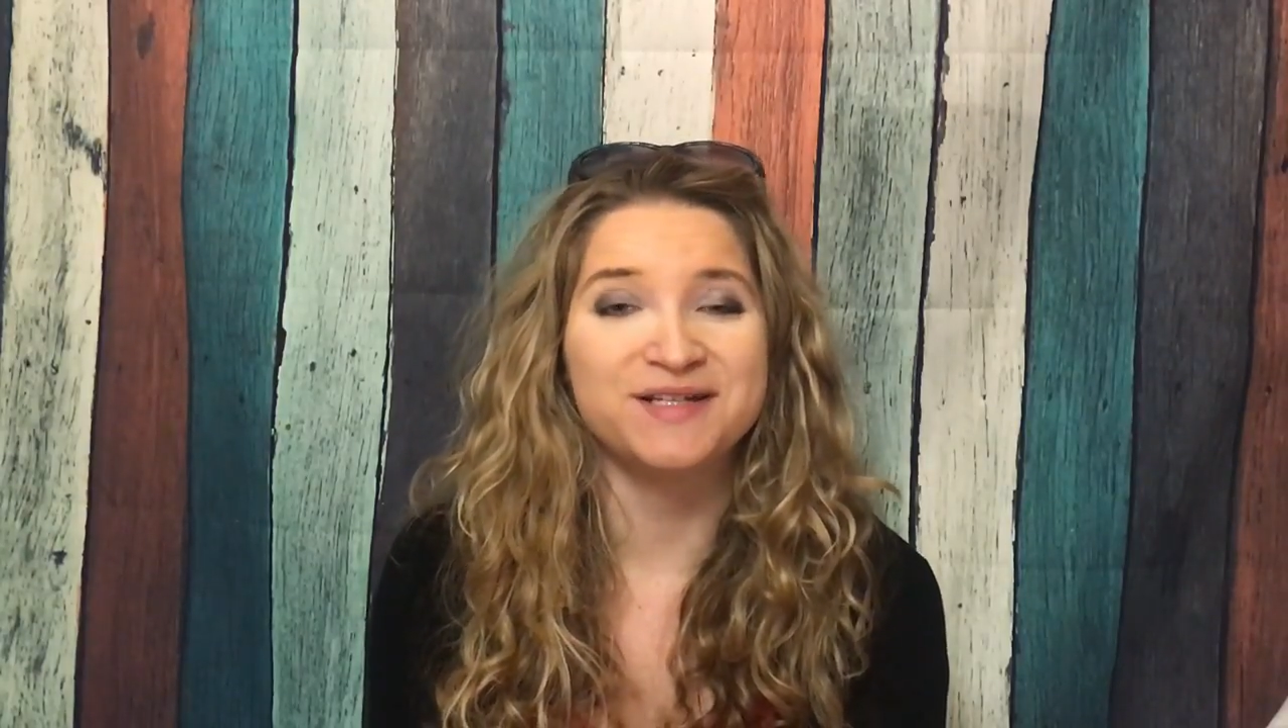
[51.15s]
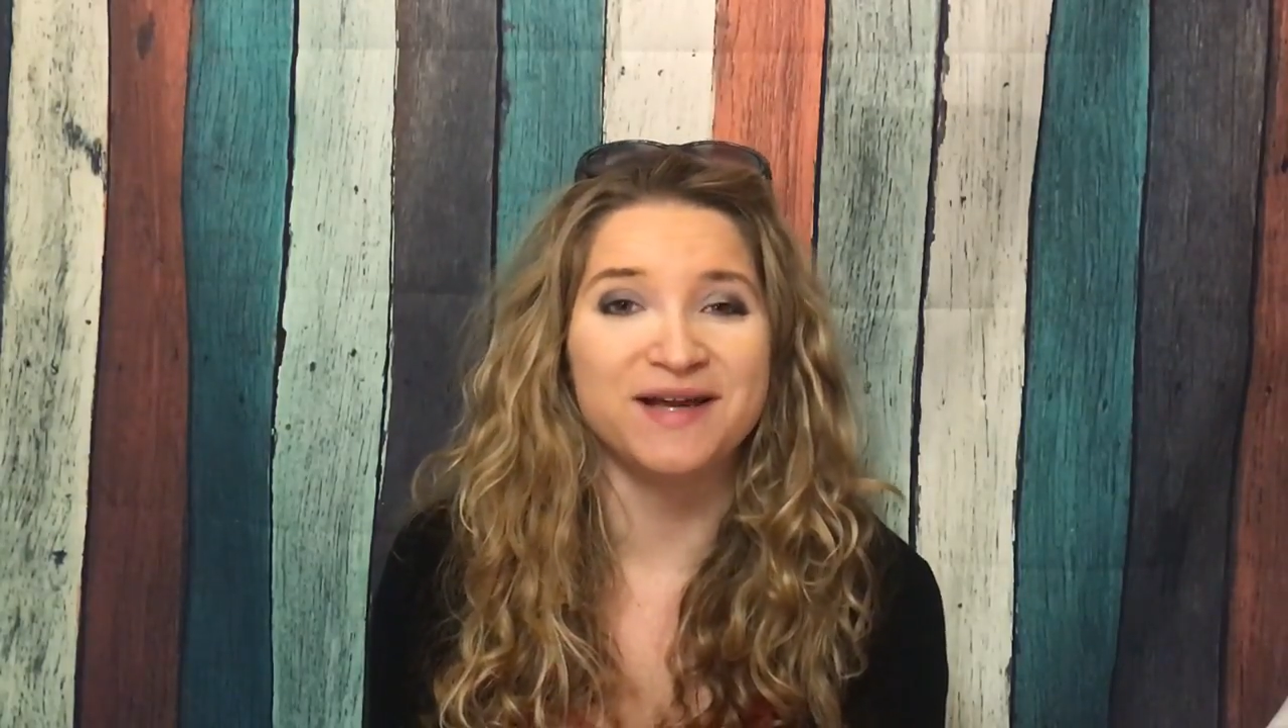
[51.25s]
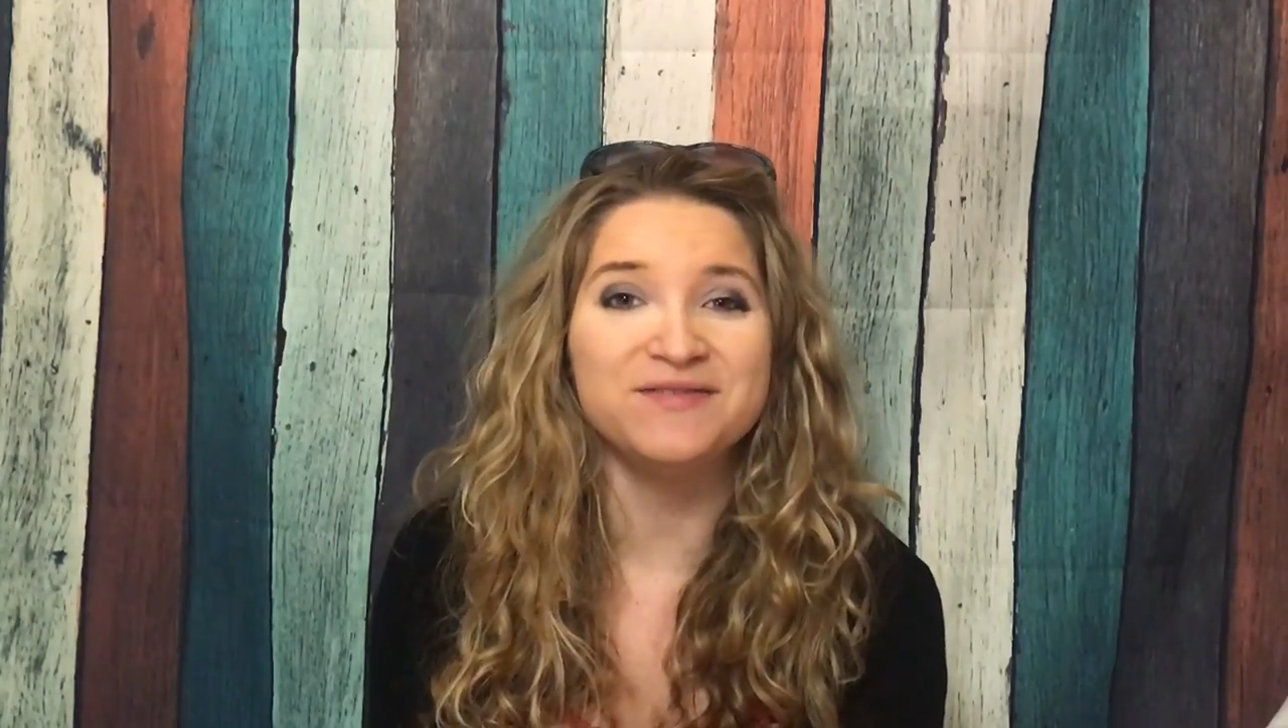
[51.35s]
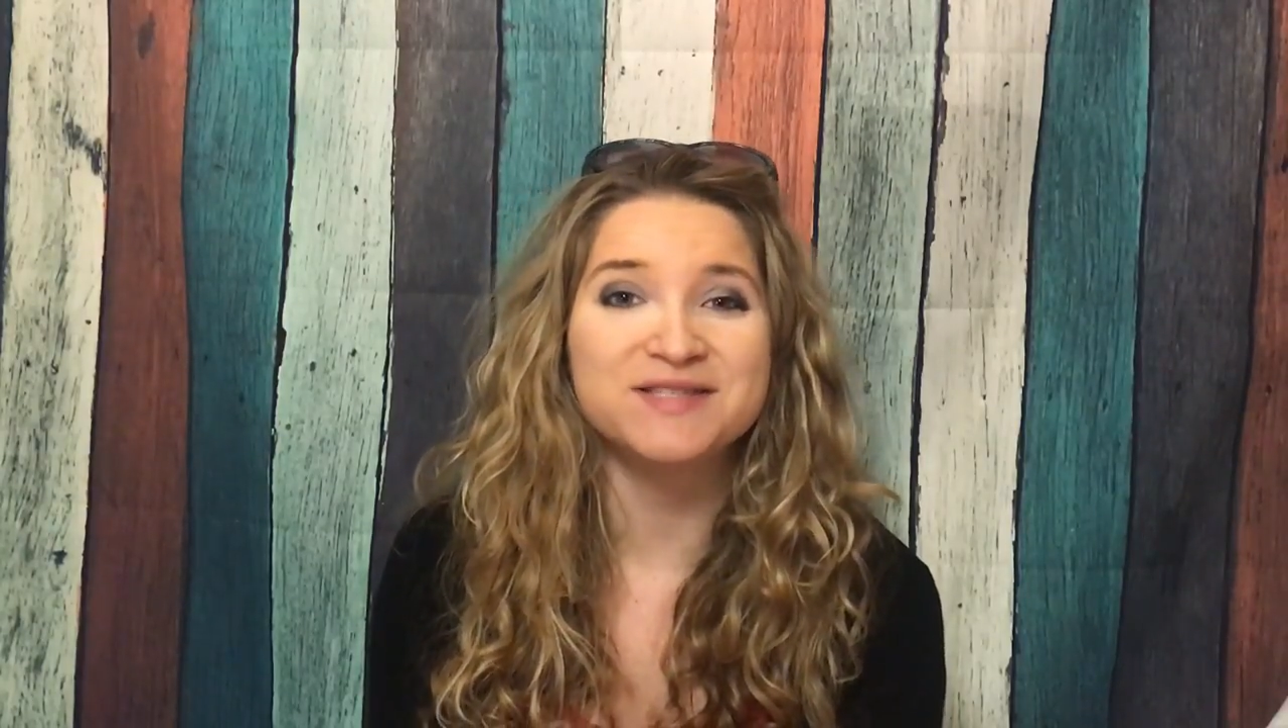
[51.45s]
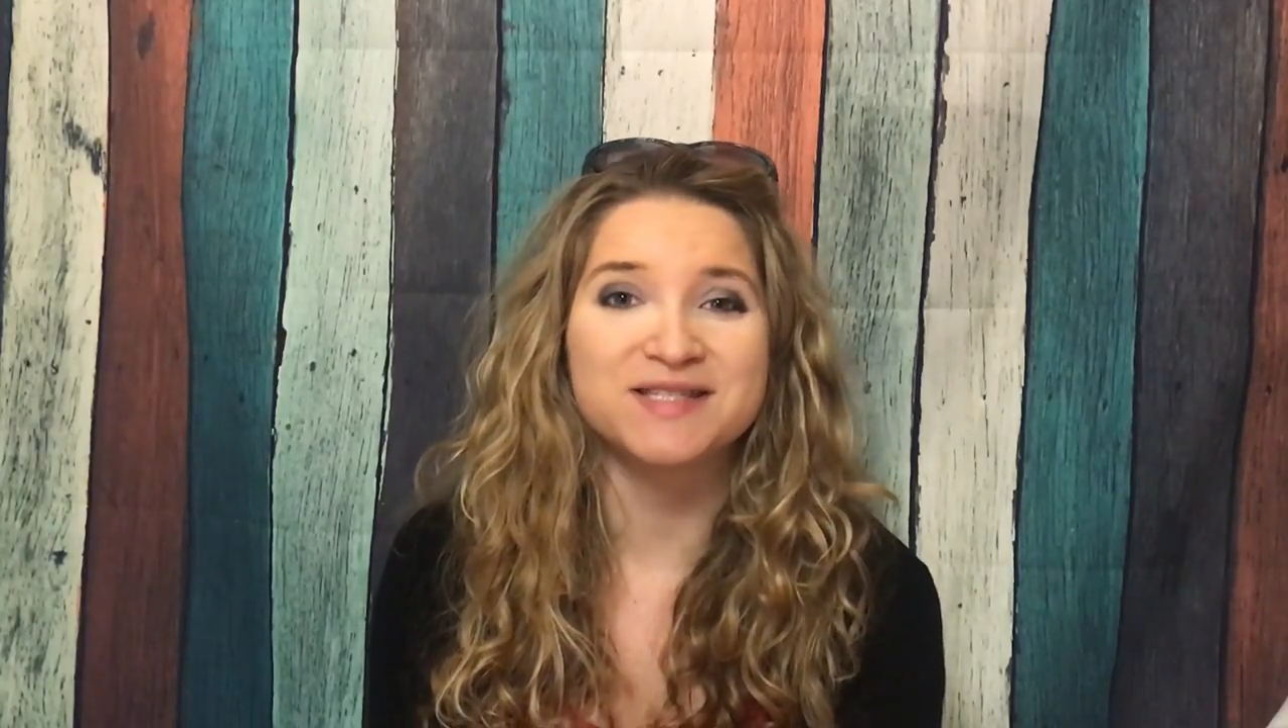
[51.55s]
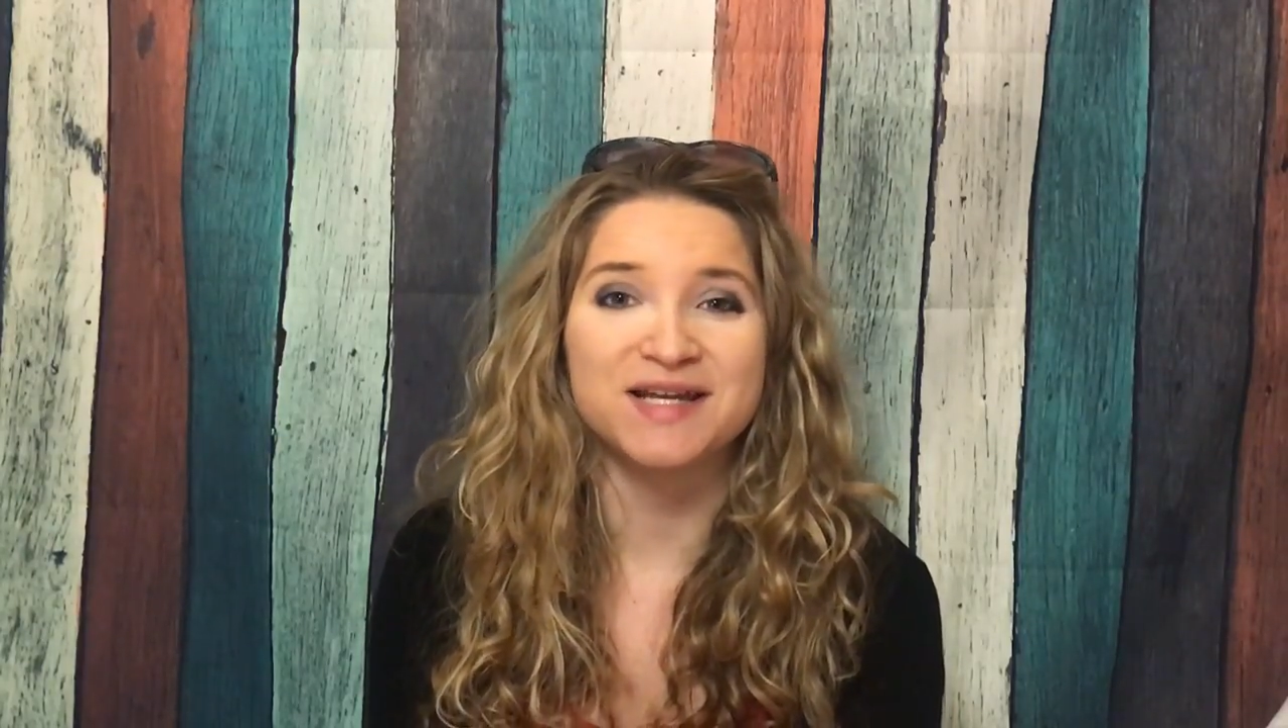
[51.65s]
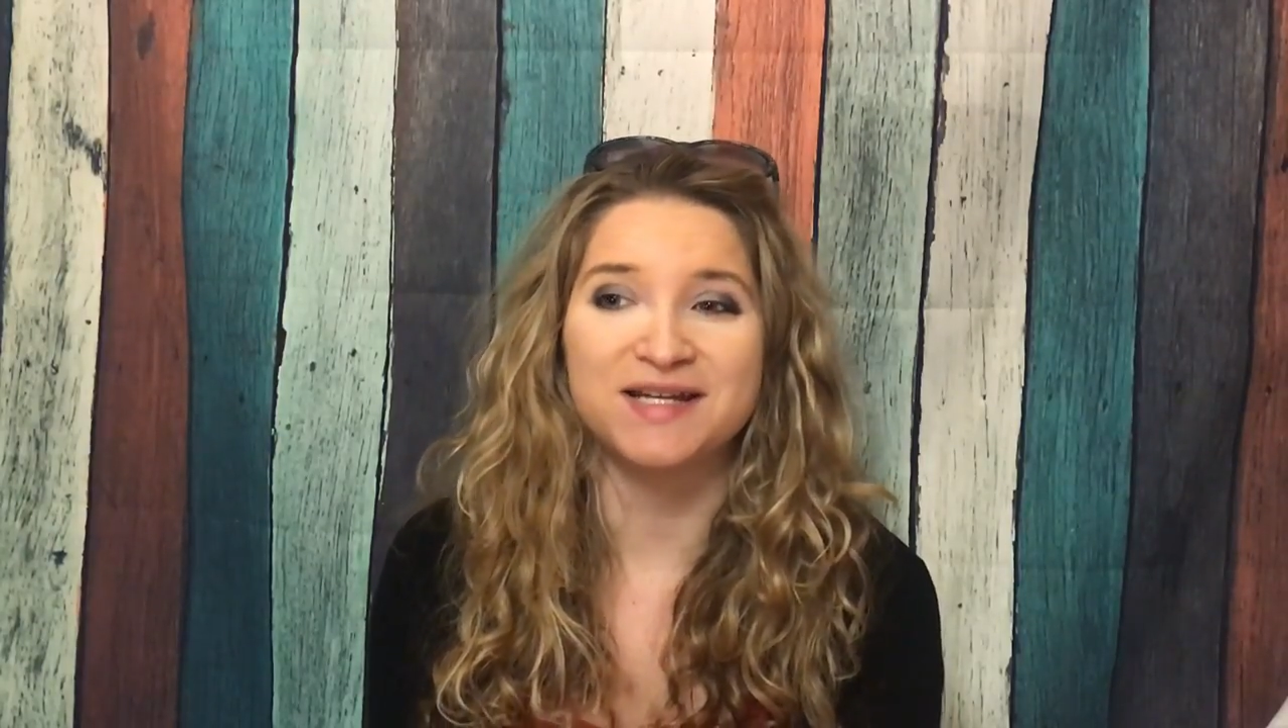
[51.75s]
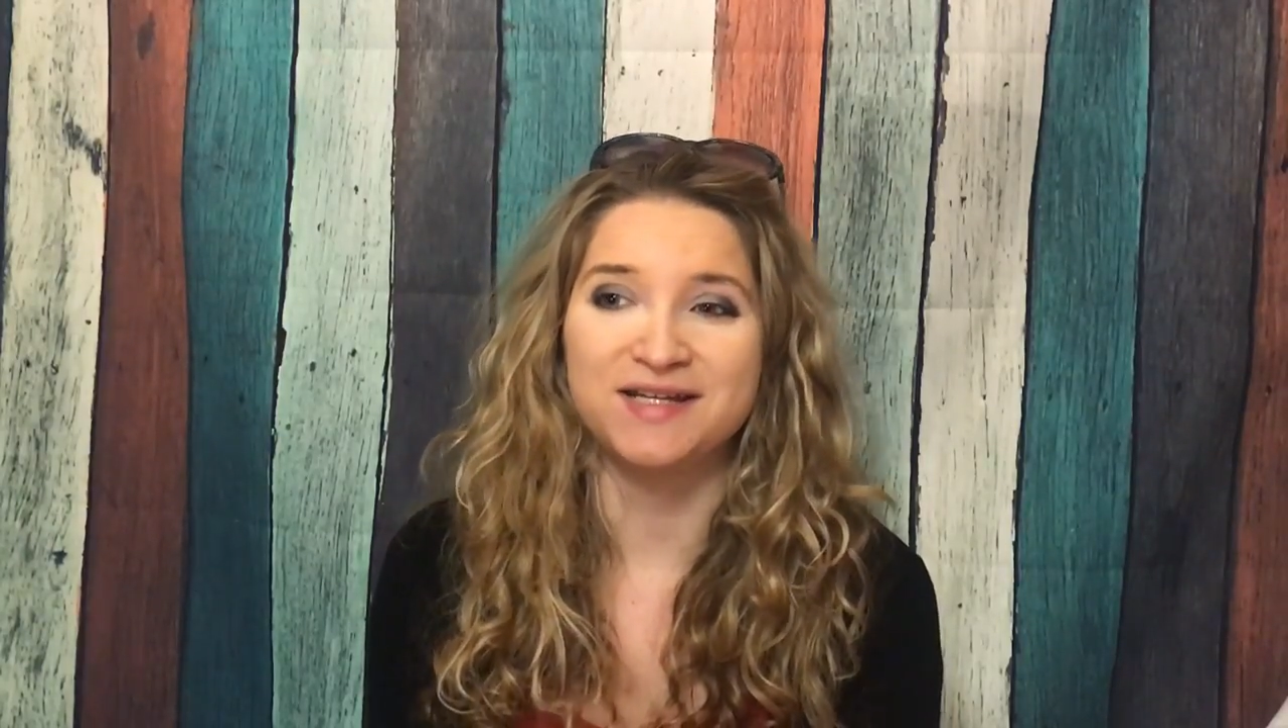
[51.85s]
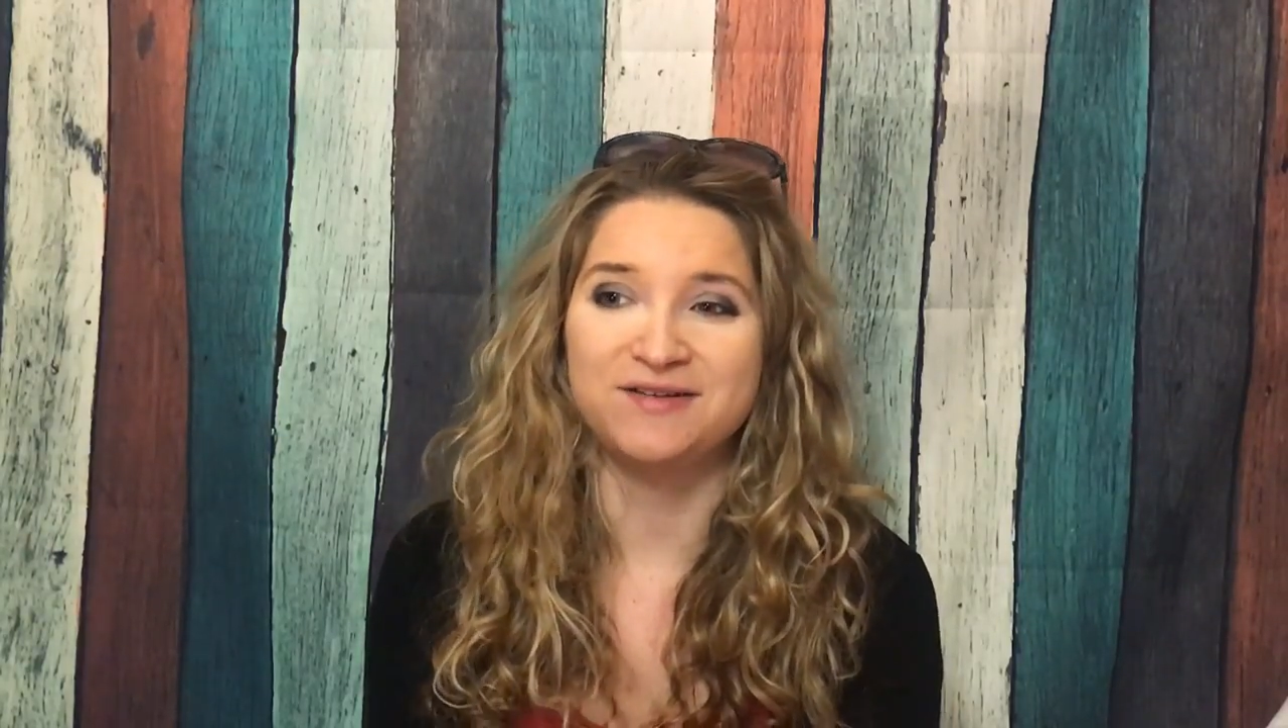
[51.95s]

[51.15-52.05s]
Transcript: devastating,